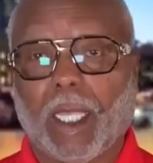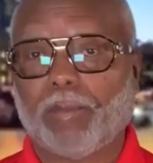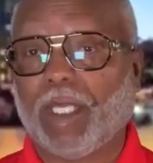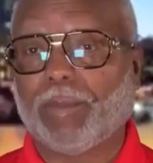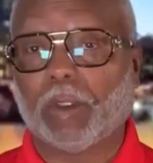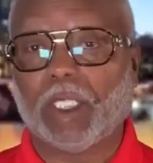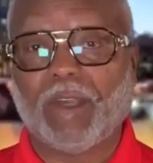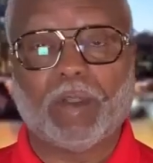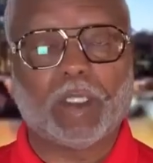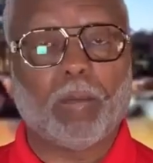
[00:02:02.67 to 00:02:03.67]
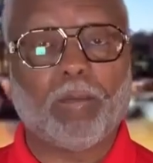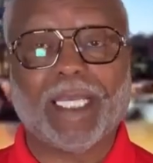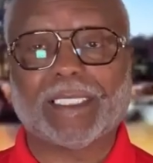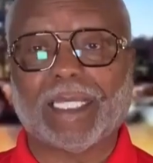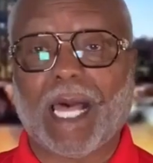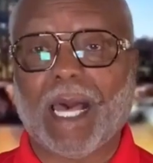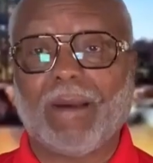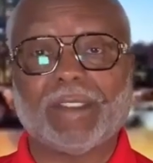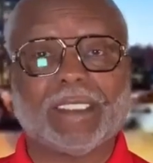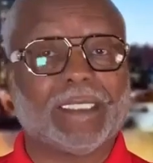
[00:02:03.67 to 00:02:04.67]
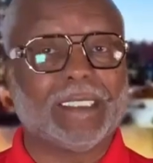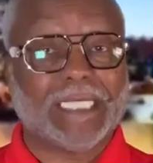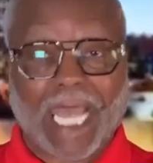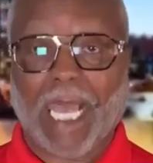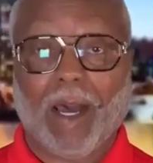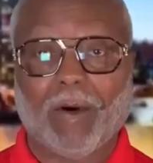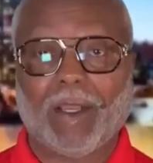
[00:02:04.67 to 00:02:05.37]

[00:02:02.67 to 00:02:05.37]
in people living their best lives now.